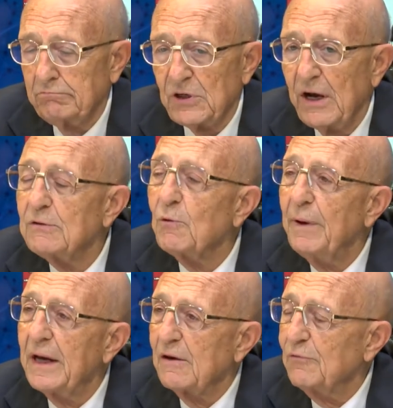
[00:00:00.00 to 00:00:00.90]
try to
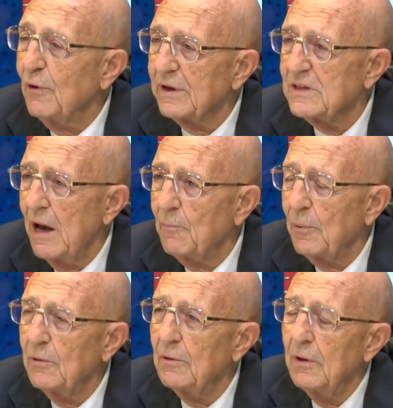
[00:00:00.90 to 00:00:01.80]
make a few
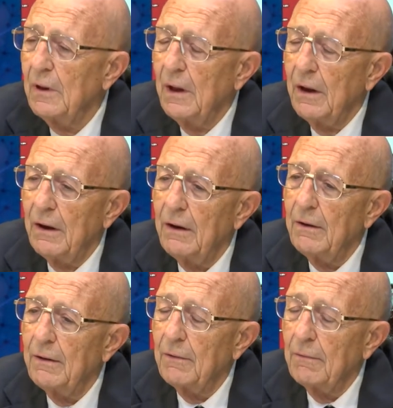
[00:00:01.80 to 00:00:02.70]
examples.
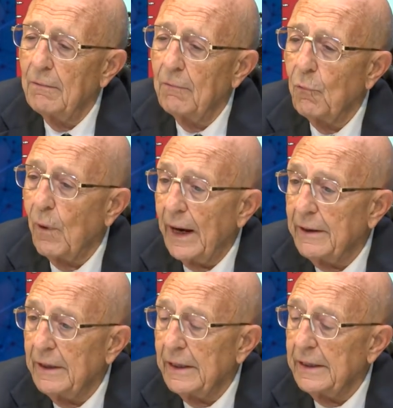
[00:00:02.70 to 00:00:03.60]

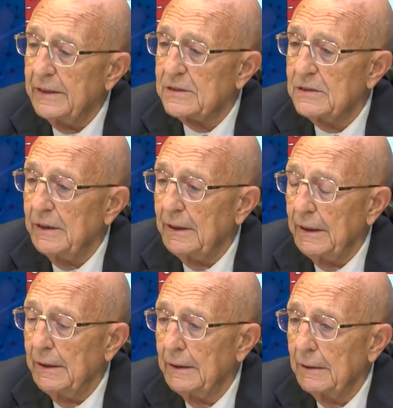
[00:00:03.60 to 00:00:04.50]
One is
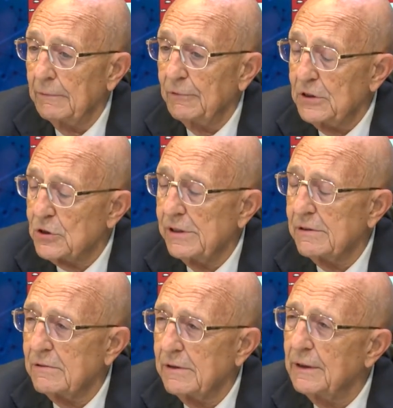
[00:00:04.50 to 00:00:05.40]
the
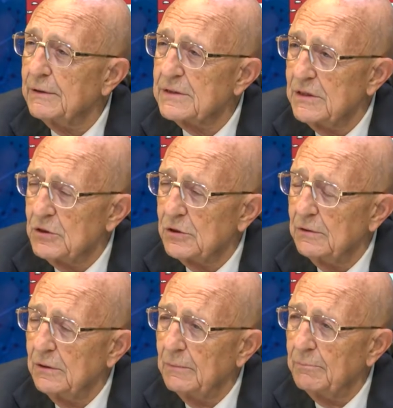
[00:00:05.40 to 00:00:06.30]
recent
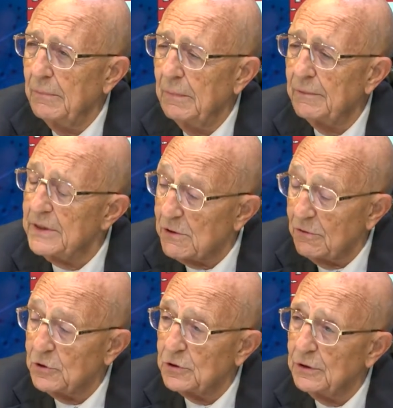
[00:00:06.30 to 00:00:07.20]

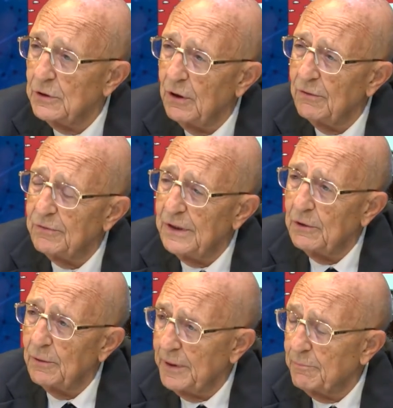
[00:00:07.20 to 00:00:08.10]
resolution of the
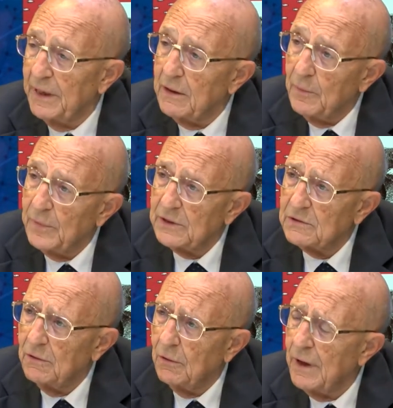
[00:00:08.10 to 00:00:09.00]
European
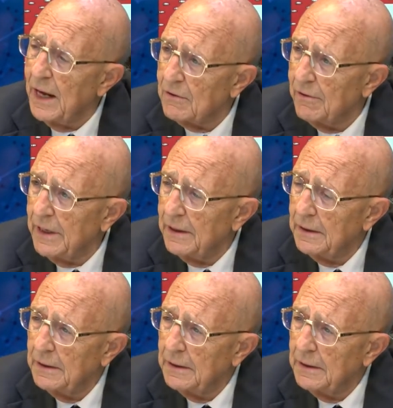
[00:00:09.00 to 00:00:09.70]
Parliament on Hungary.